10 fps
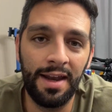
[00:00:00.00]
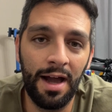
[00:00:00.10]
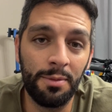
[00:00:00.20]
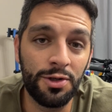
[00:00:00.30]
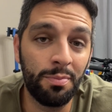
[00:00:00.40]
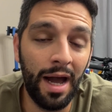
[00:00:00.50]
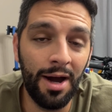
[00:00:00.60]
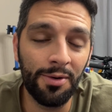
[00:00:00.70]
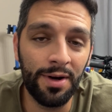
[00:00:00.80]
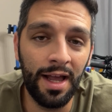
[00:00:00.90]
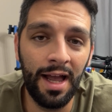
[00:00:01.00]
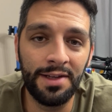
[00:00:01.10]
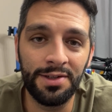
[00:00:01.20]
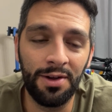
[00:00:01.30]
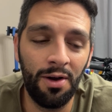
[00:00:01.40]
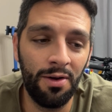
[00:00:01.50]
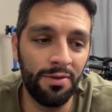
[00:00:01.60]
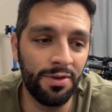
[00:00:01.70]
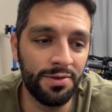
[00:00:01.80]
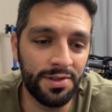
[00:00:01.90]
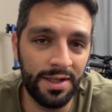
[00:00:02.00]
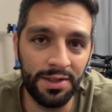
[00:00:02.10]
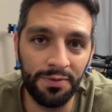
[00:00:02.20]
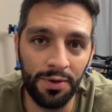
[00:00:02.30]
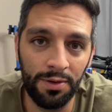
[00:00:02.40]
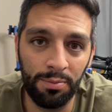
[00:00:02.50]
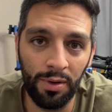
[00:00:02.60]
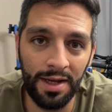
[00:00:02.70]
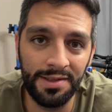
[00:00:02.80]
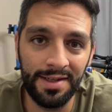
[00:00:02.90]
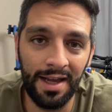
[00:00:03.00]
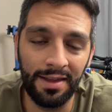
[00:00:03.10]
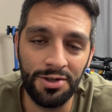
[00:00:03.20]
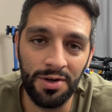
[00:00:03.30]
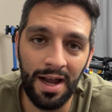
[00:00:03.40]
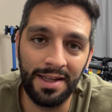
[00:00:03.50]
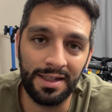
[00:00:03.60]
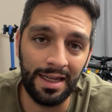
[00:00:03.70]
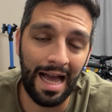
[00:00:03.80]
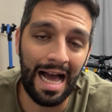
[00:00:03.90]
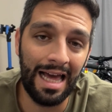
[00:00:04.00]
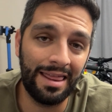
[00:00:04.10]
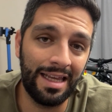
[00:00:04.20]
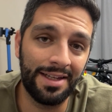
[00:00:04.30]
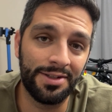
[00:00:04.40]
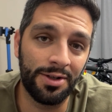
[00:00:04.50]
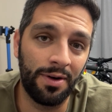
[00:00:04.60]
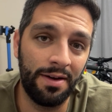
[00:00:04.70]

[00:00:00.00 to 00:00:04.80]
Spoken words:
how much power it has and all of those things for the price tag that you're asking. I think it's a great